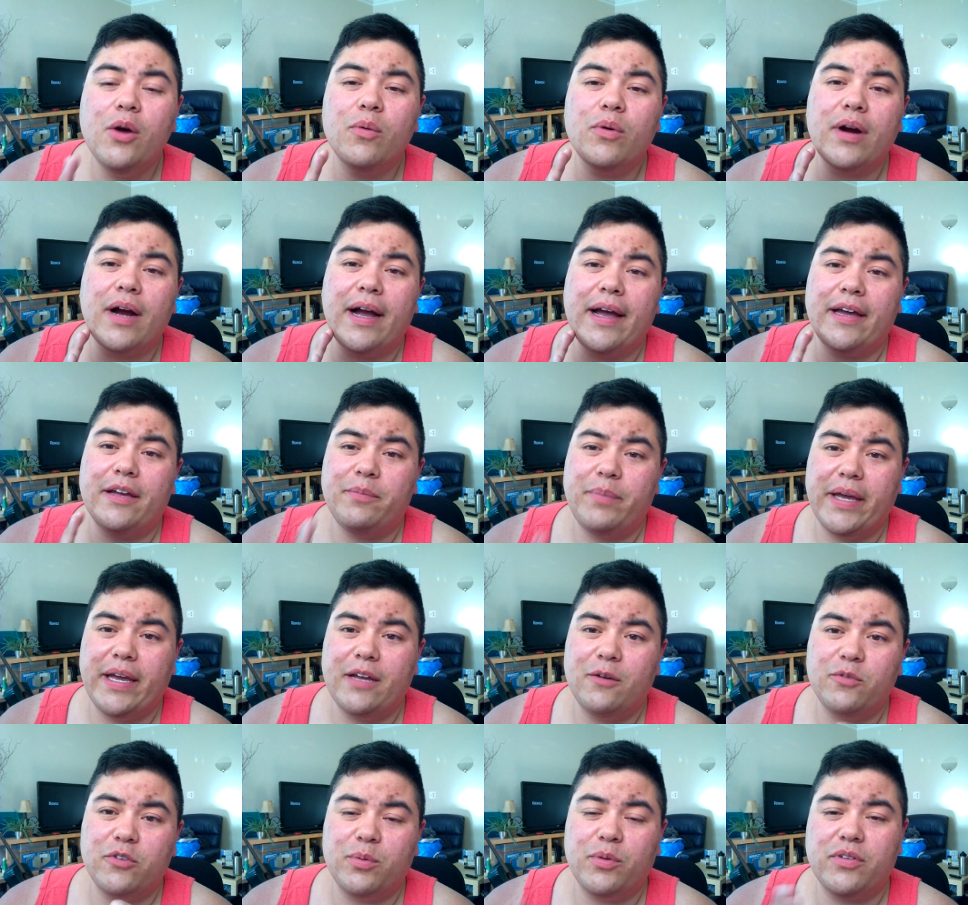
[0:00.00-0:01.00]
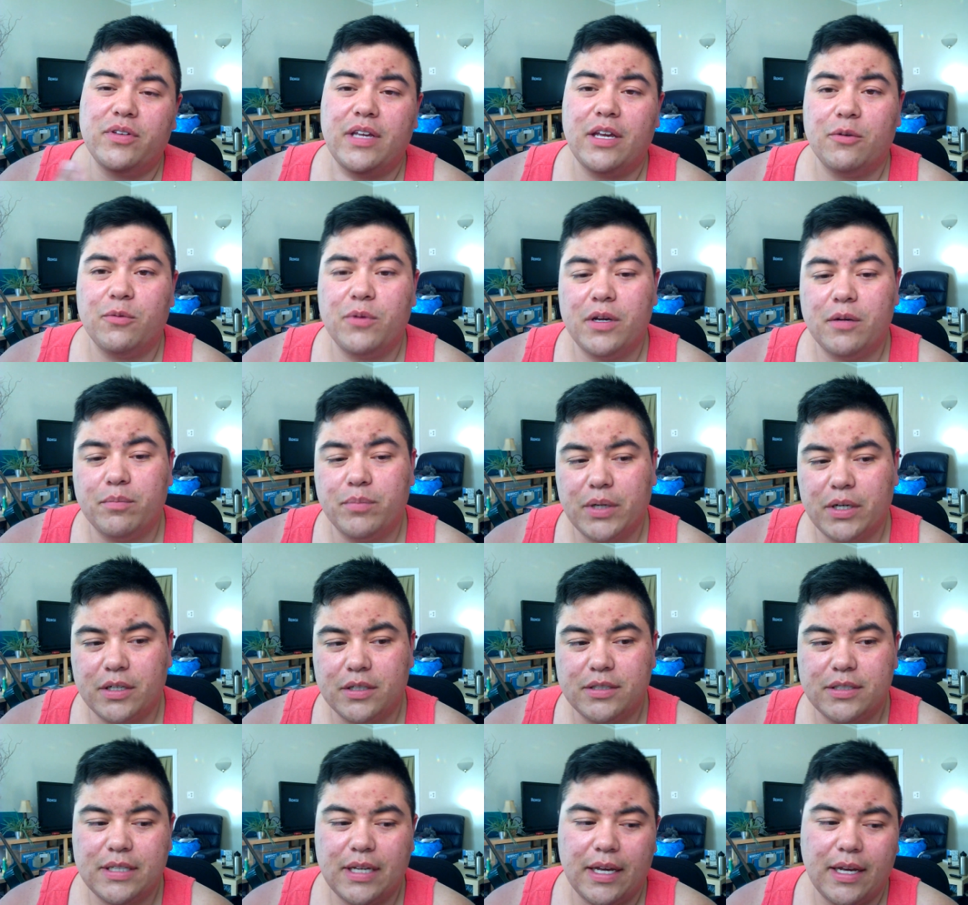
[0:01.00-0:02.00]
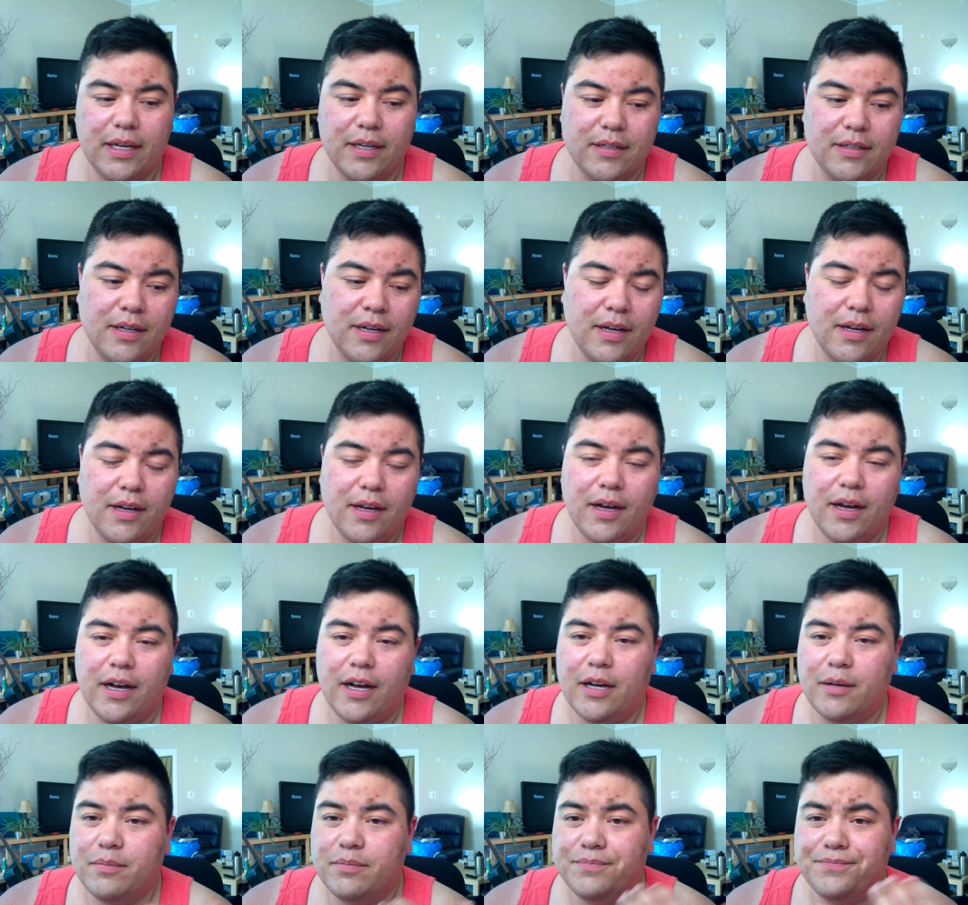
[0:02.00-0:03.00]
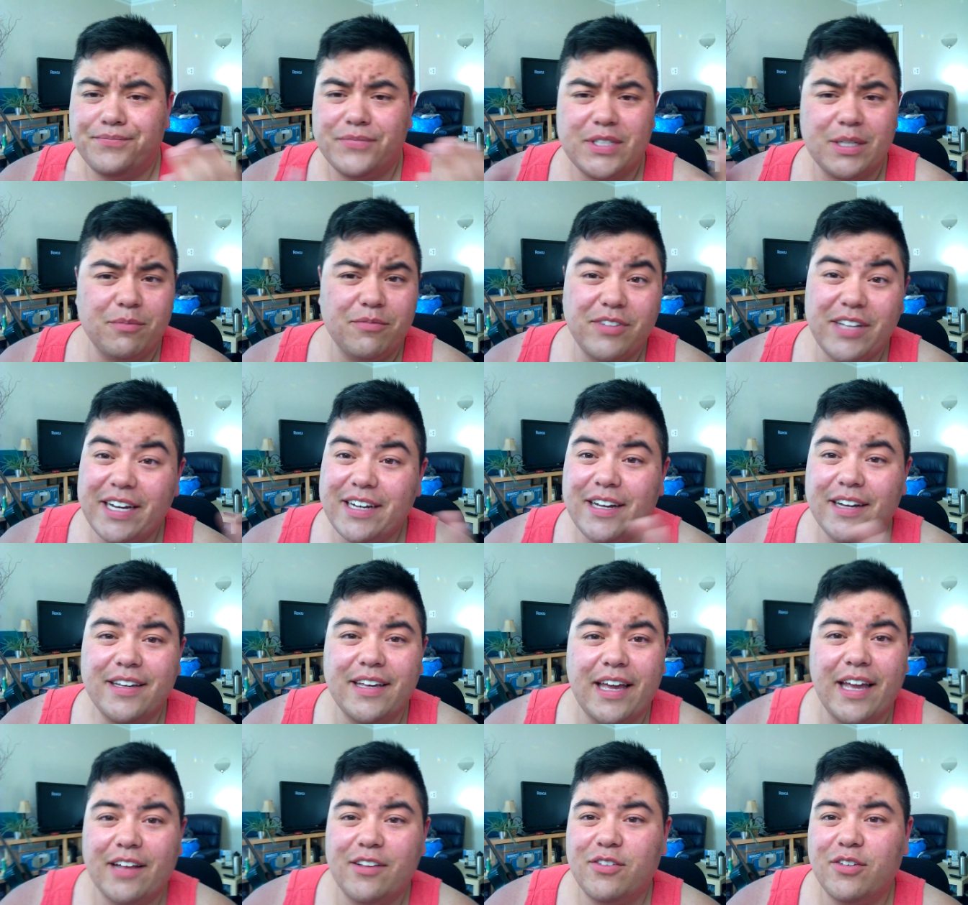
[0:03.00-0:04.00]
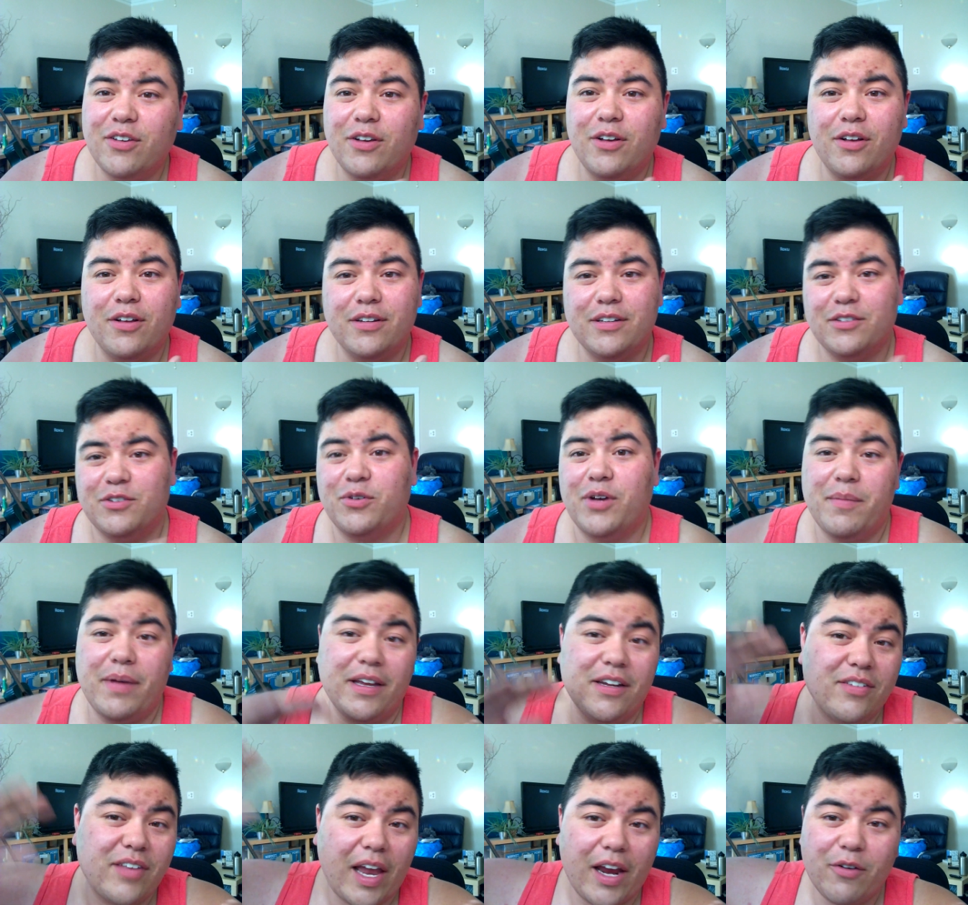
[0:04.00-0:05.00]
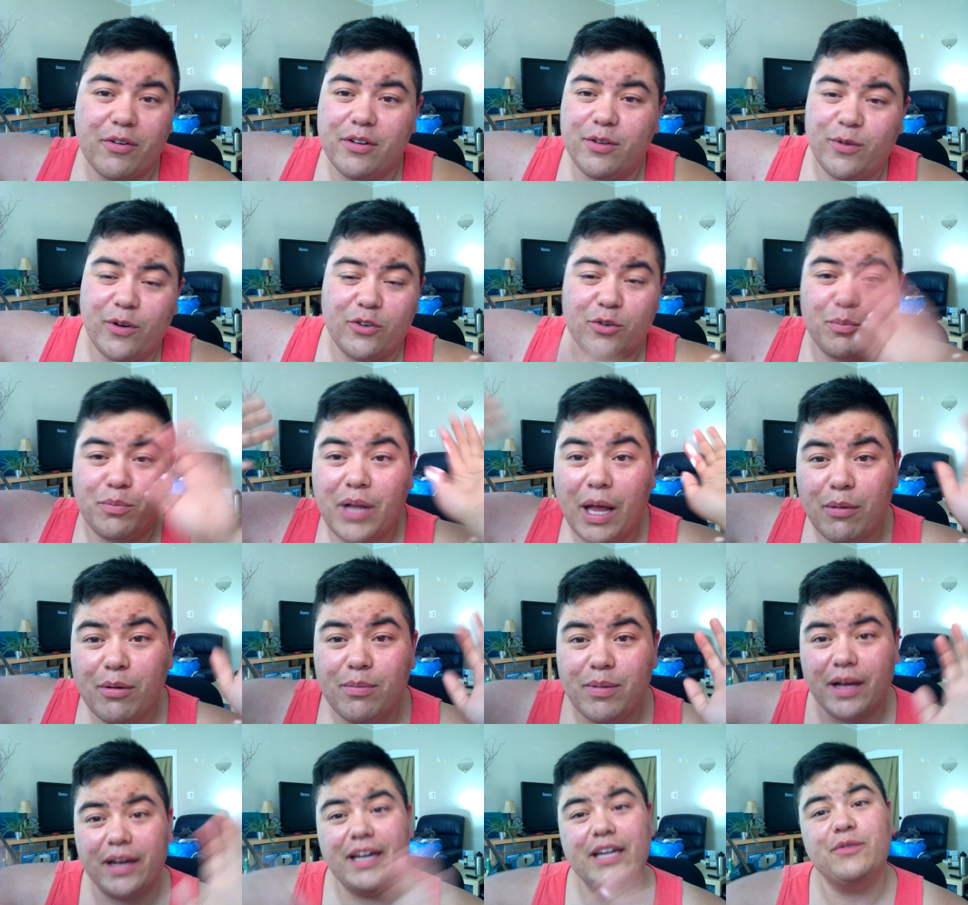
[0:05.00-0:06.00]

where I had paid was supposed to get reimbursed, and um, some flight got canceled, and so I made a second reservation. Blah blah blah.